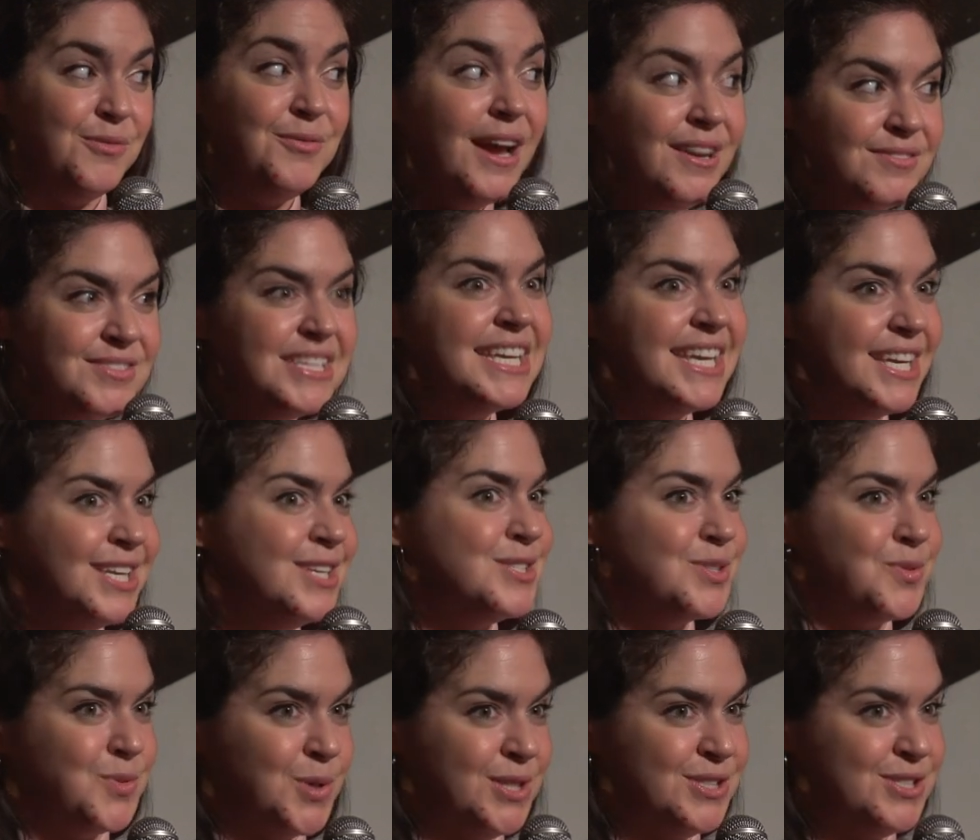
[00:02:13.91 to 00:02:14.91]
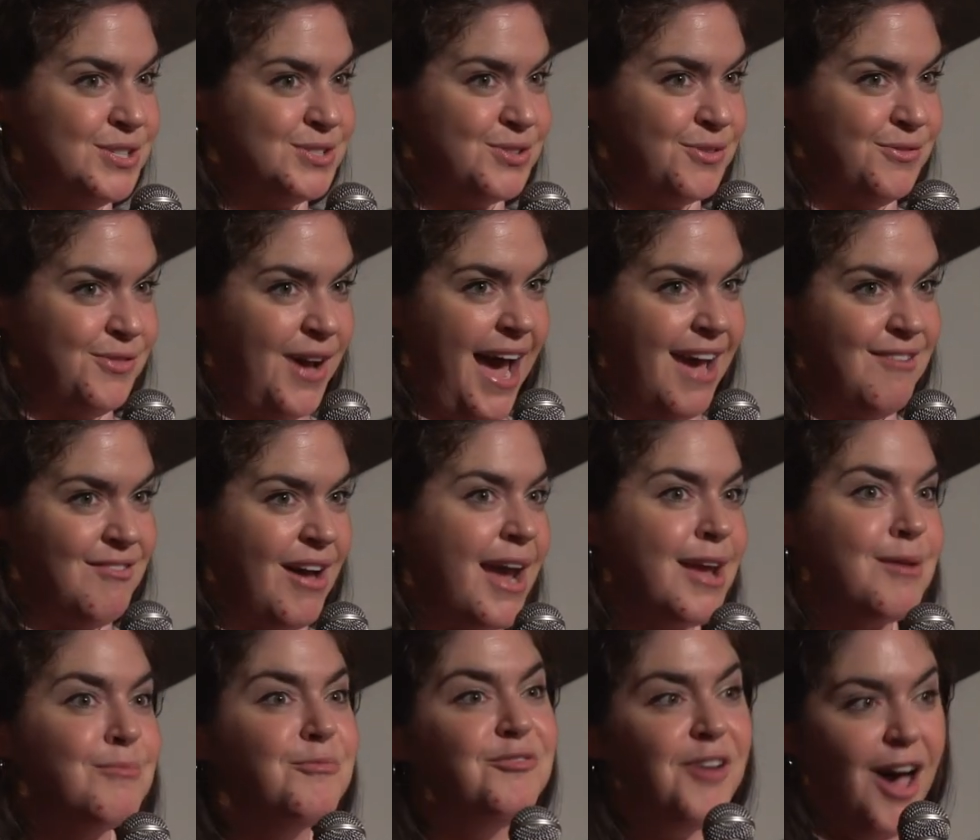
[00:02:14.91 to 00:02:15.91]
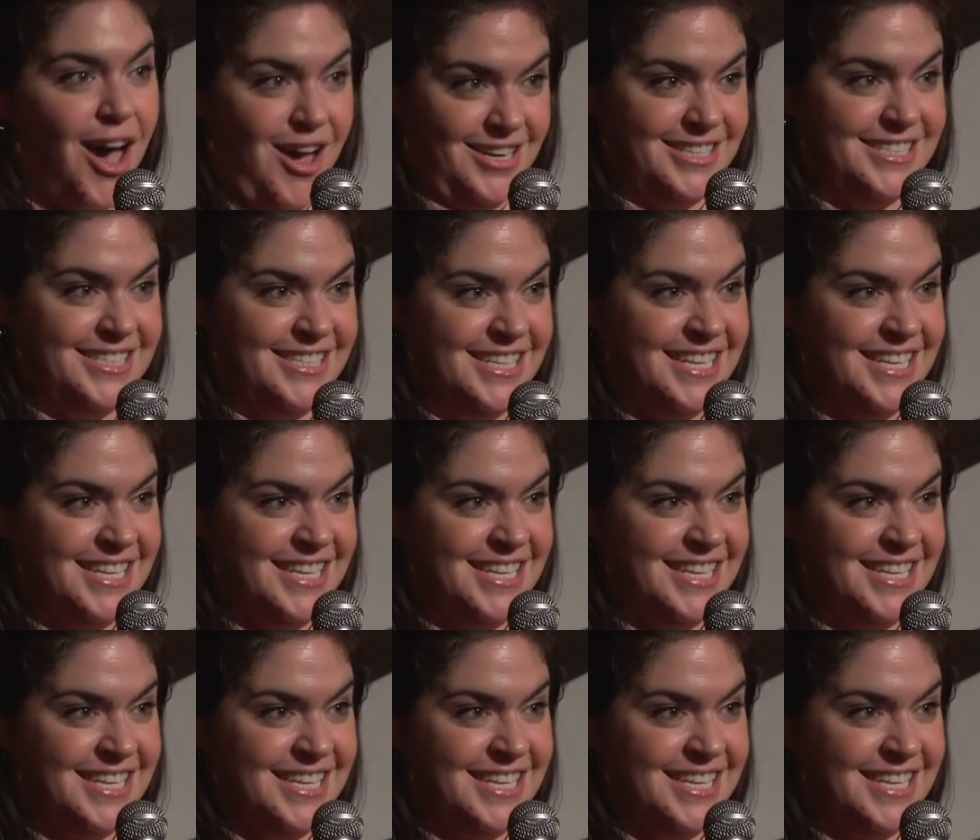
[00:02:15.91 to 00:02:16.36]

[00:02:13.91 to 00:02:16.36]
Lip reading: If I have to kill a squirrel to survive, I am fucked.